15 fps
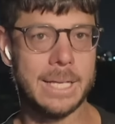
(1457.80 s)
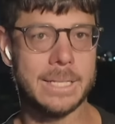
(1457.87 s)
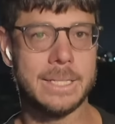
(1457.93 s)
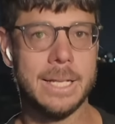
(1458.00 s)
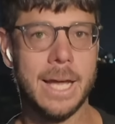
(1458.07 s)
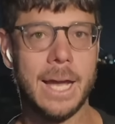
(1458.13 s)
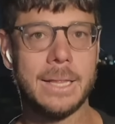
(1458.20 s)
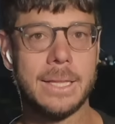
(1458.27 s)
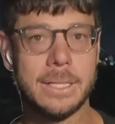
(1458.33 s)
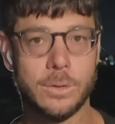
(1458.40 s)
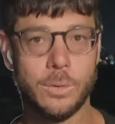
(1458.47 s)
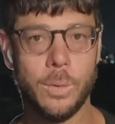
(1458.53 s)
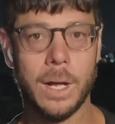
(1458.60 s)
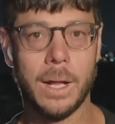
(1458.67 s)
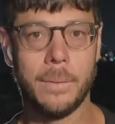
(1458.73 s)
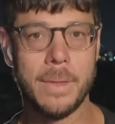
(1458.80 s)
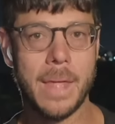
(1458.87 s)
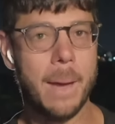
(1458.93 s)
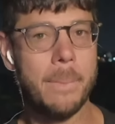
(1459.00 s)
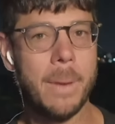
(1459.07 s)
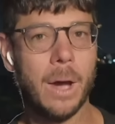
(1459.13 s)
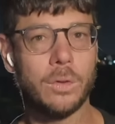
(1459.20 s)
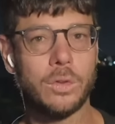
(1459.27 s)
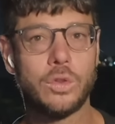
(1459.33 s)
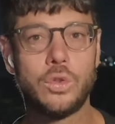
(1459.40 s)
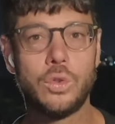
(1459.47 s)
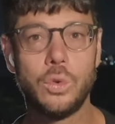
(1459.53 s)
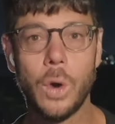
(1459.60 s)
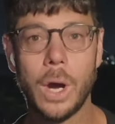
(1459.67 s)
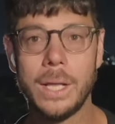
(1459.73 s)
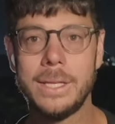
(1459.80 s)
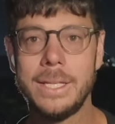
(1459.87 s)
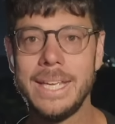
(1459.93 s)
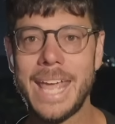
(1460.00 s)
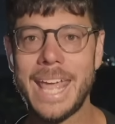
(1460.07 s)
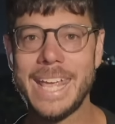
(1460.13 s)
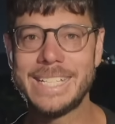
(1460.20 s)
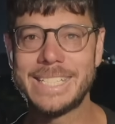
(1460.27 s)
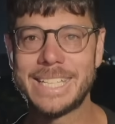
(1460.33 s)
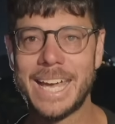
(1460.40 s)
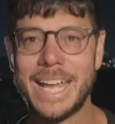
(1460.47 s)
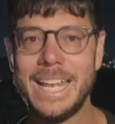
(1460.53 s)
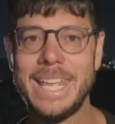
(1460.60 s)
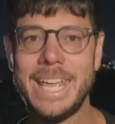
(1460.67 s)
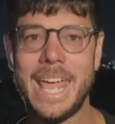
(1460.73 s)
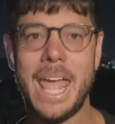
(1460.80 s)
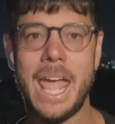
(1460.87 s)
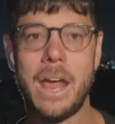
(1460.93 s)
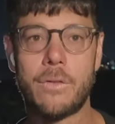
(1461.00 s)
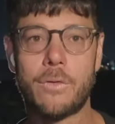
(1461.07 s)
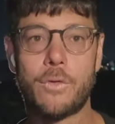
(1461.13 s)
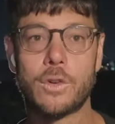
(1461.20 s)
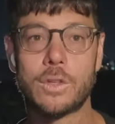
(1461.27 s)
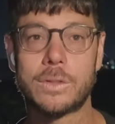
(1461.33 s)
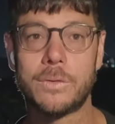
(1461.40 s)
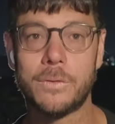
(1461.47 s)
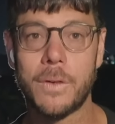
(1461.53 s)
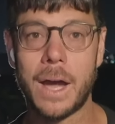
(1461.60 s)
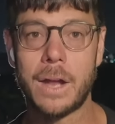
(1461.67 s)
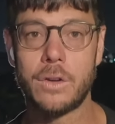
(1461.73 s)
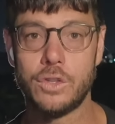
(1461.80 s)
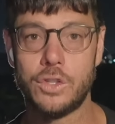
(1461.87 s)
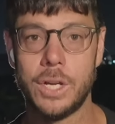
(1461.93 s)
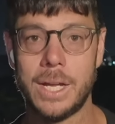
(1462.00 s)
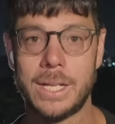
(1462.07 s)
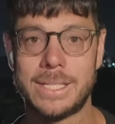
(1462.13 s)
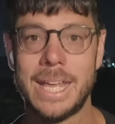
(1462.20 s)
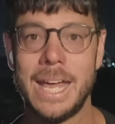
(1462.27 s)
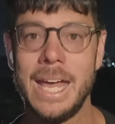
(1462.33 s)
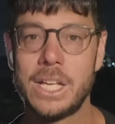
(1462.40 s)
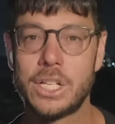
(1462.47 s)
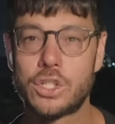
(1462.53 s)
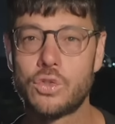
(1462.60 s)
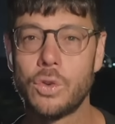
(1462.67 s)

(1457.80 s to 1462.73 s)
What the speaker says: Last night as well, about 20 Israeli Air Force fighter jets